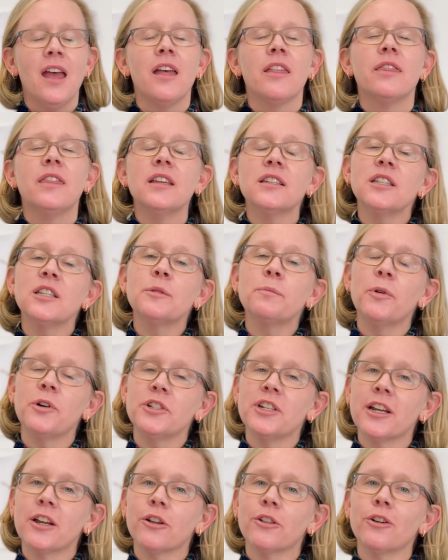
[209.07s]
This is
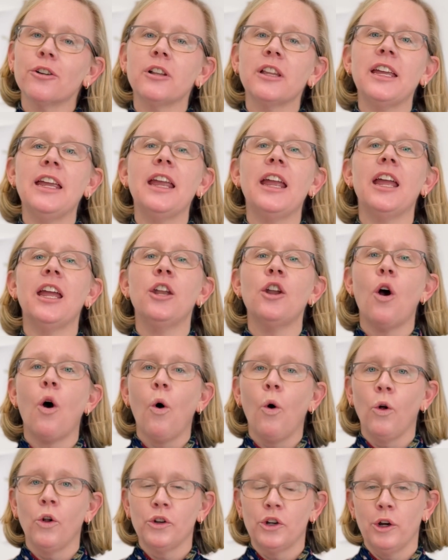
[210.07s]
particularly in
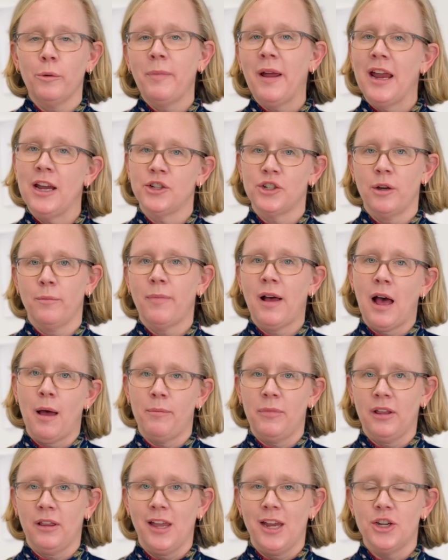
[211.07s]
older patient
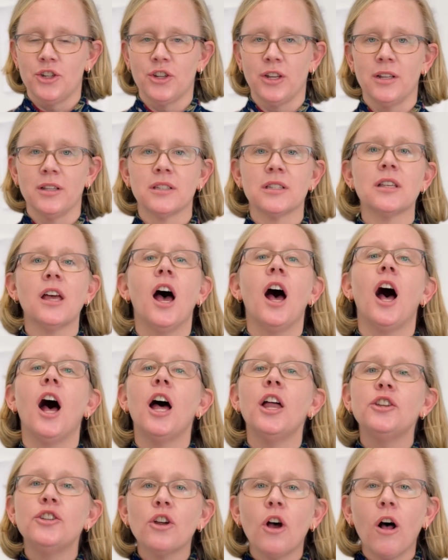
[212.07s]
populations,
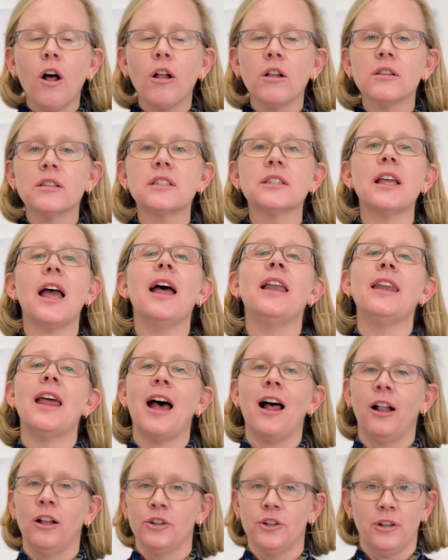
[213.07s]
adults and
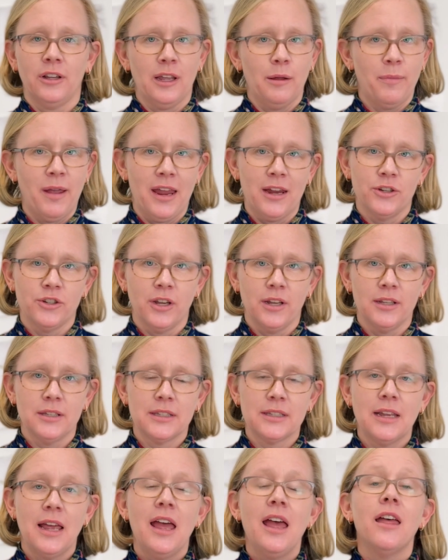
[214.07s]
elderly
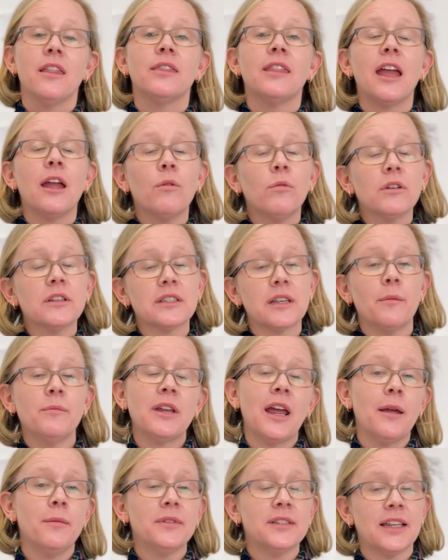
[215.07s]
patients. They will
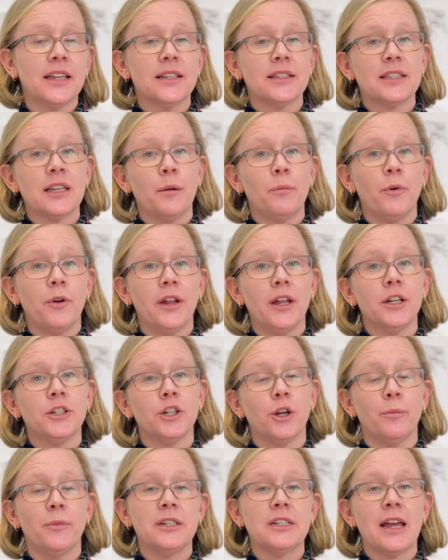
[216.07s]
sometimes get seborrheic
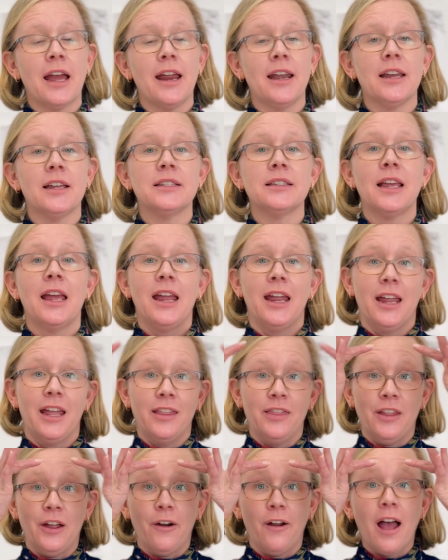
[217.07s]
dermatitis
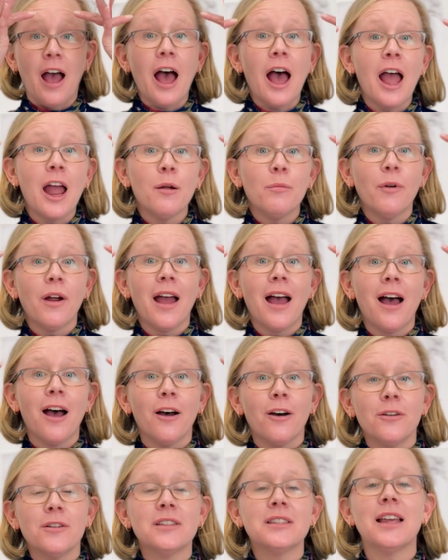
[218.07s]
in their
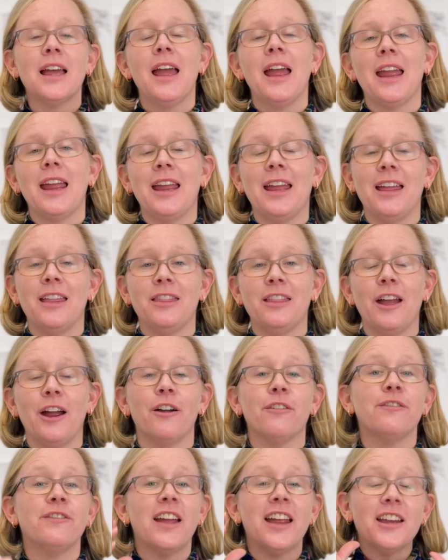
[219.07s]
eyebrows, in
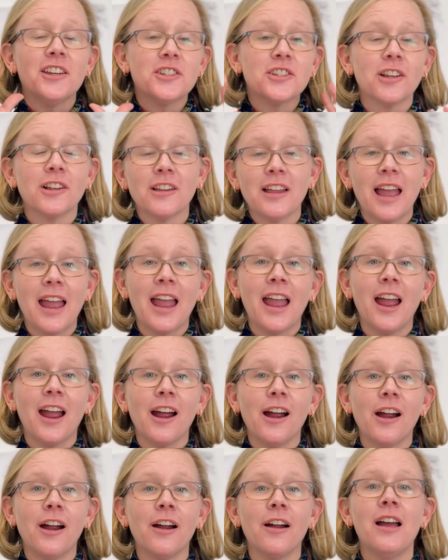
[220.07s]
their facial
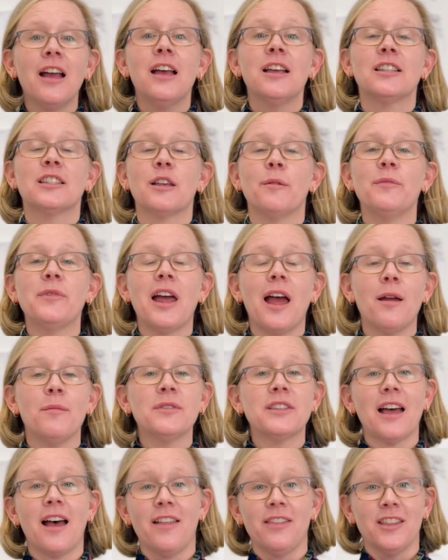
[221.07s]
hair,
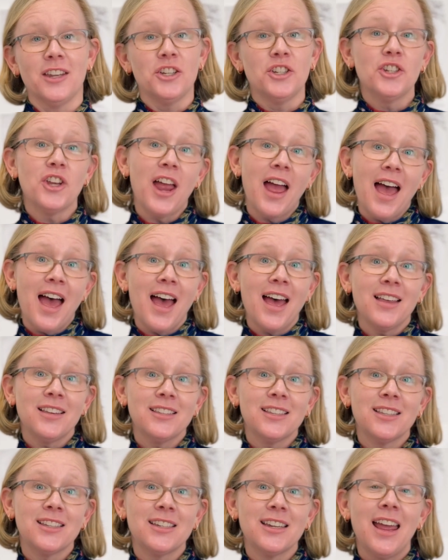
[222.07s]
sometimes on the
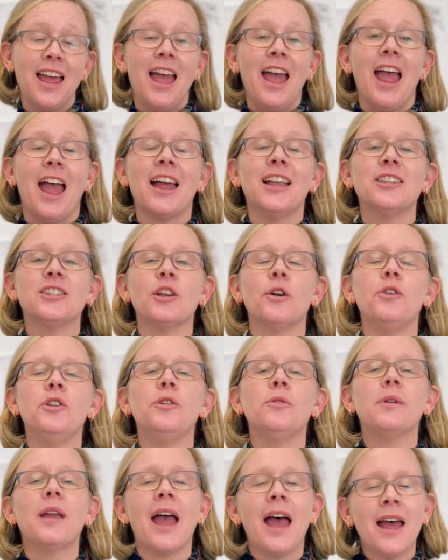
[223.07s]
chest. And so
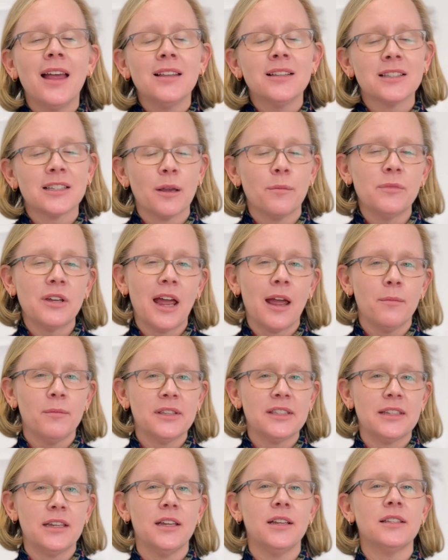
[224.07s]
you can
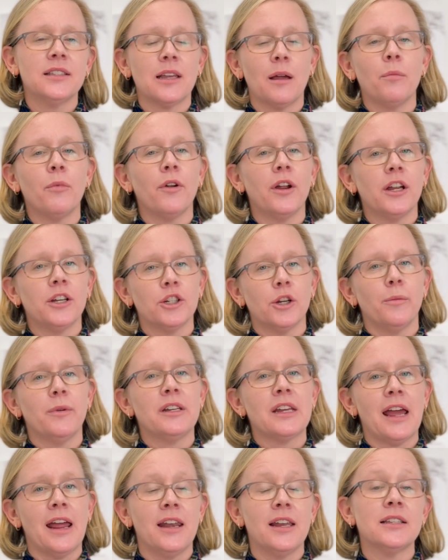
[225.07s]
sometimes see seborrheic
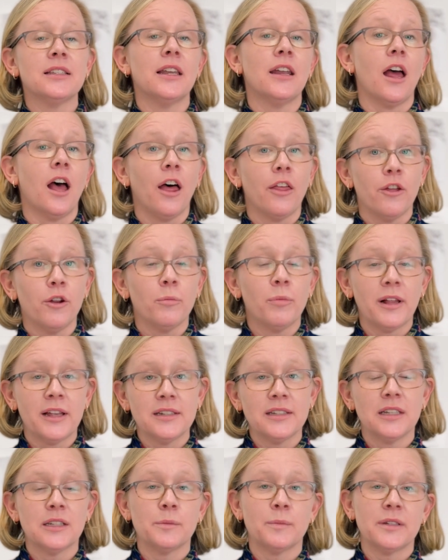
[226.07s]
dermatitis in other
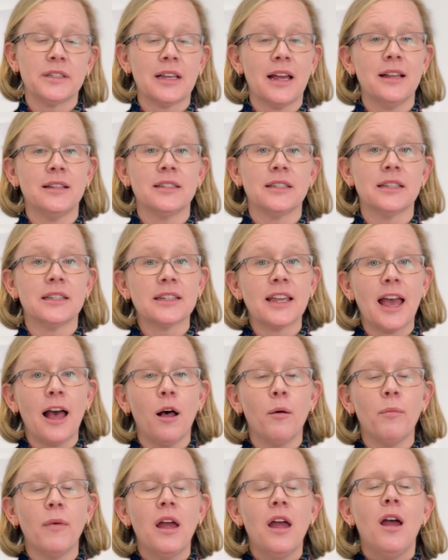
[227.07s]
places besides the
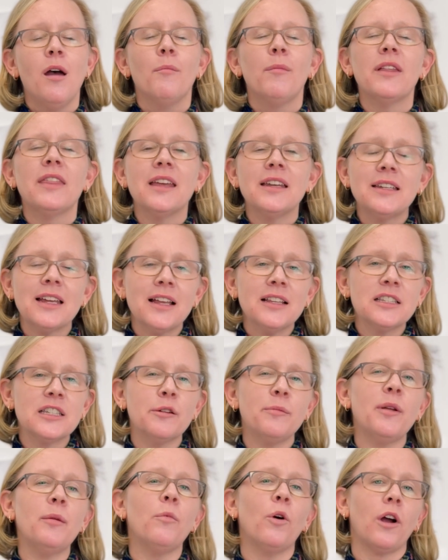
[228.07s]
scalp, but that tends
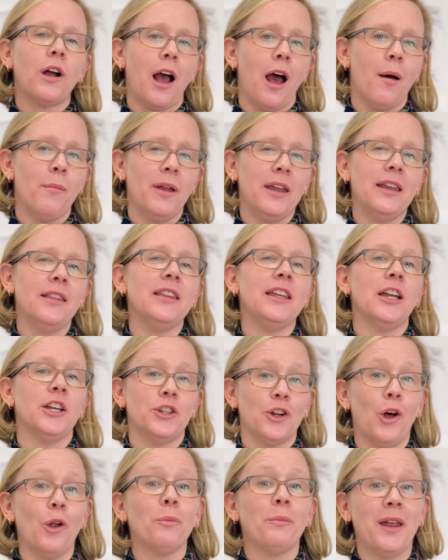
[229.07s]
to be more common in the
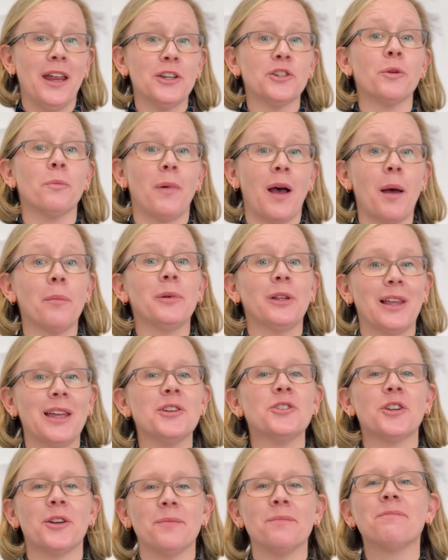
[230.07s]
adult patient
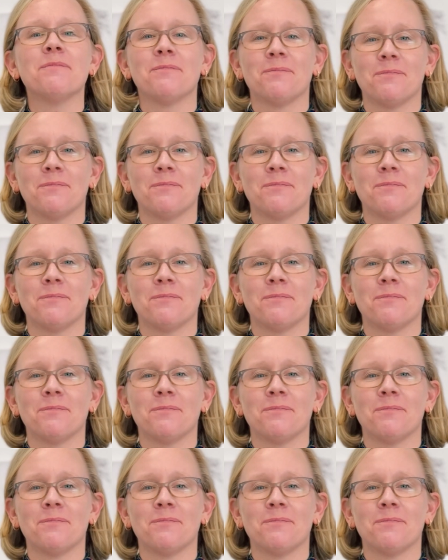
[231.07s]
population.